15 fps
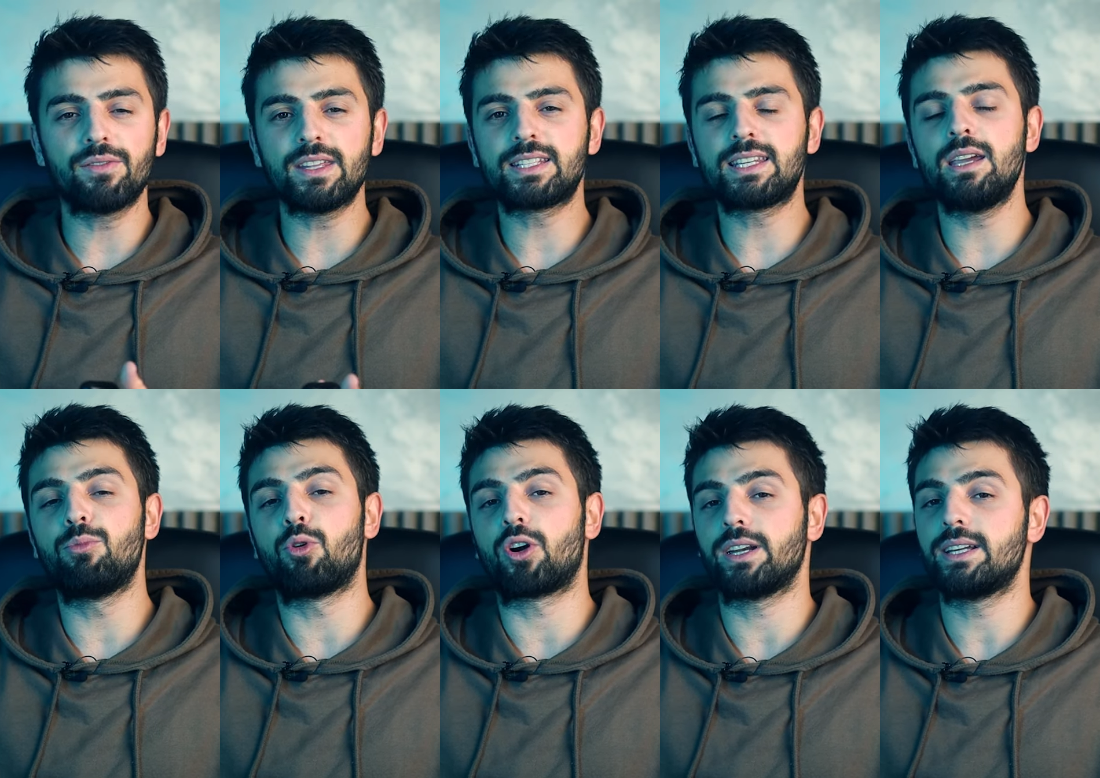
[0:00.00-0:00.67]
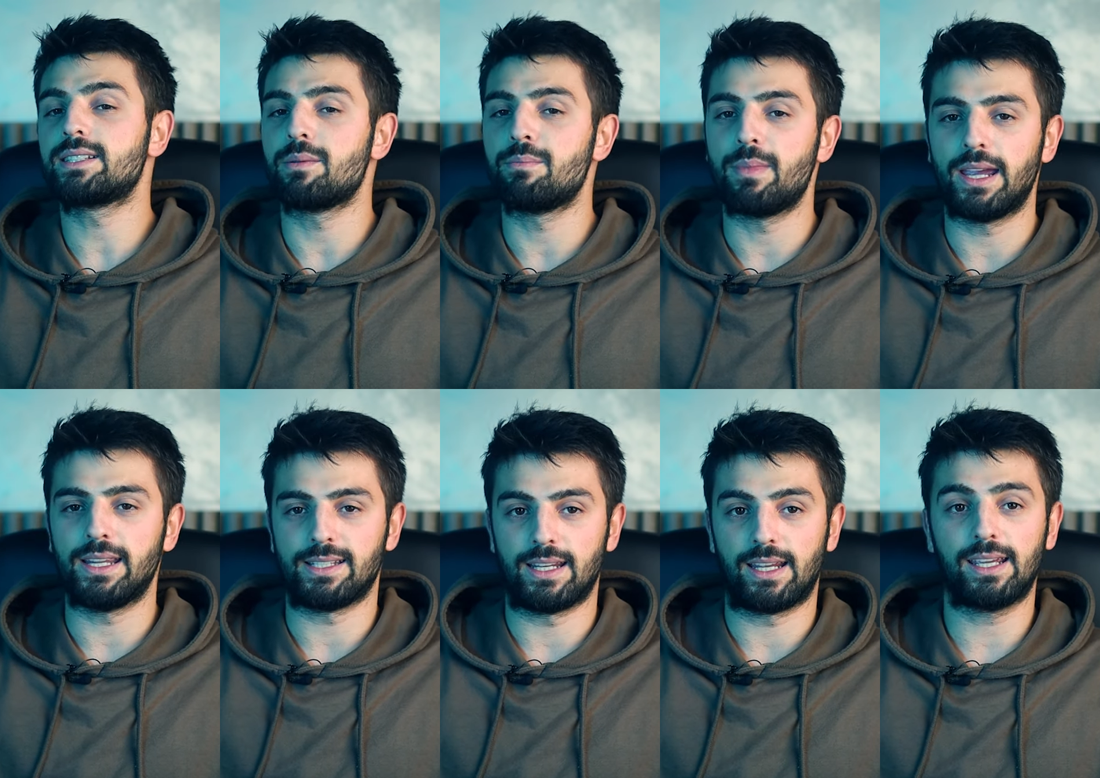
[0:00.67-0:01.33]
of this keyboard is
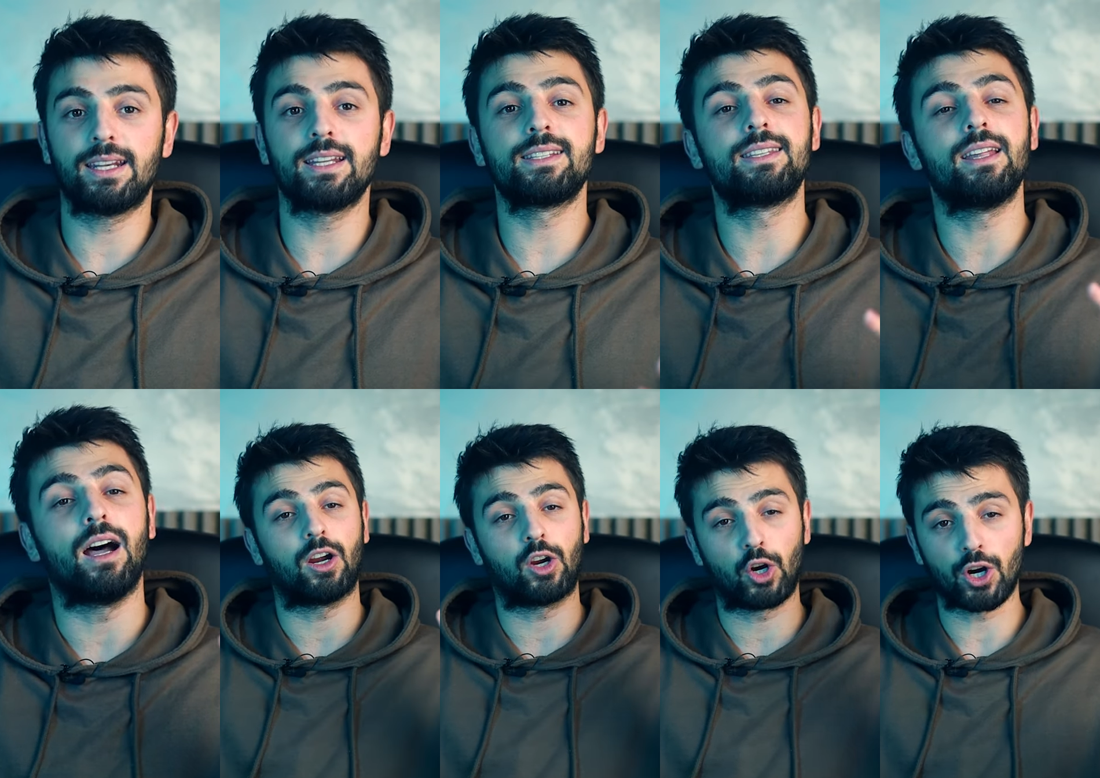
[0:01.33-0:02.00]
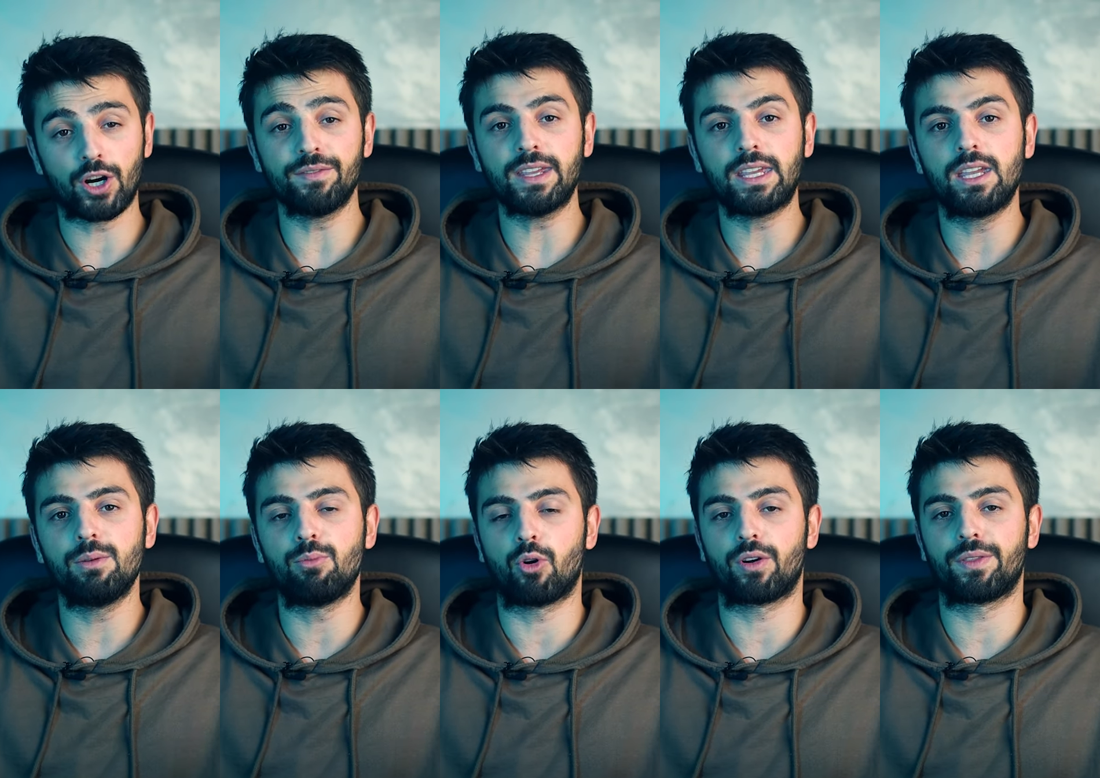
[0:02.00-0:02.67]
amazing. It is a curvy
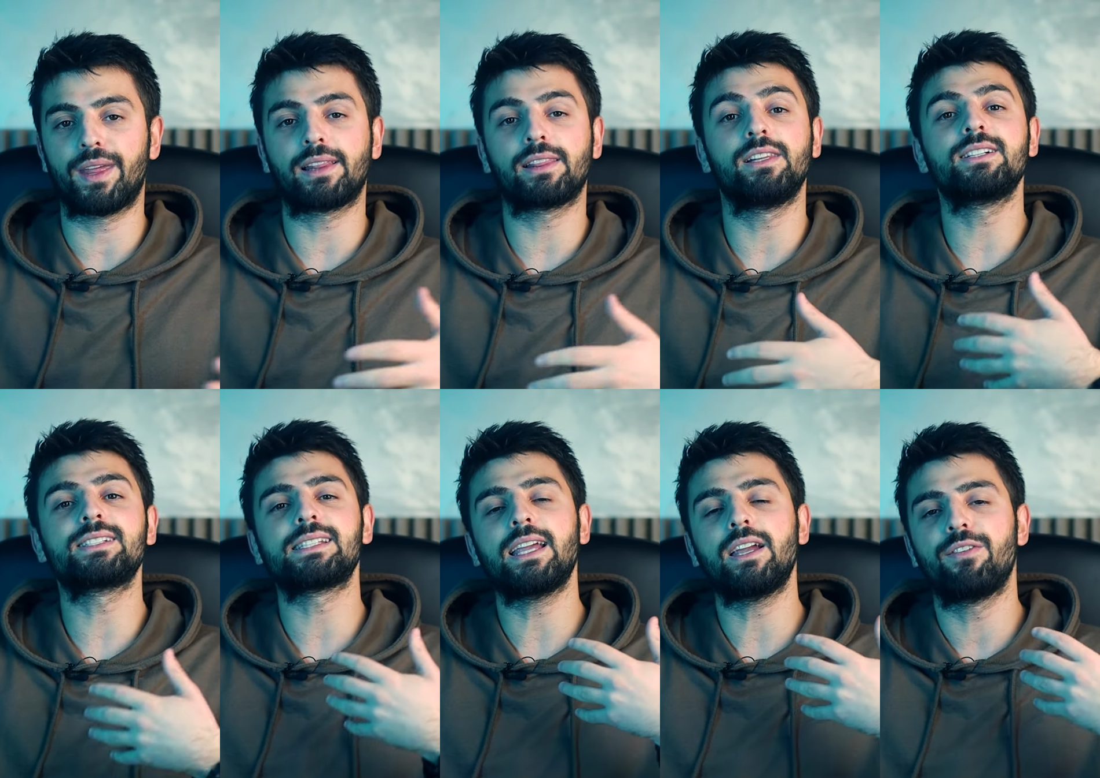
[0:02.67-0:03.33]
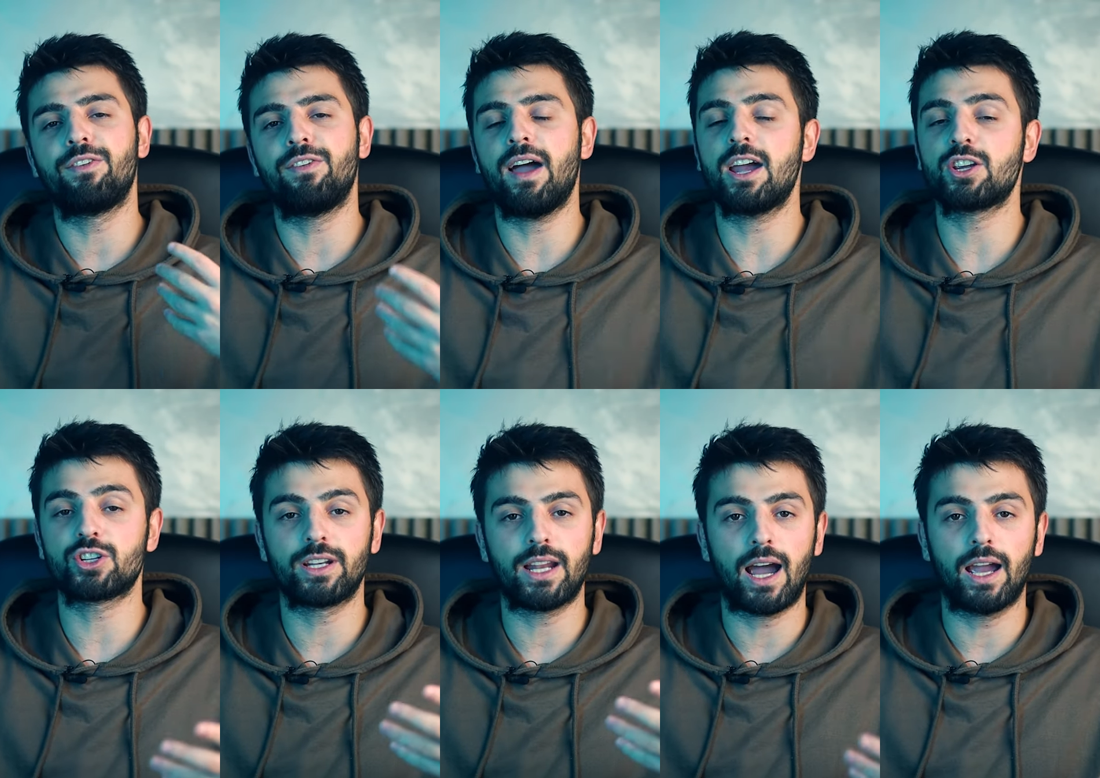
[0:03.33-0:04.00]
keyboard that looks like a fashion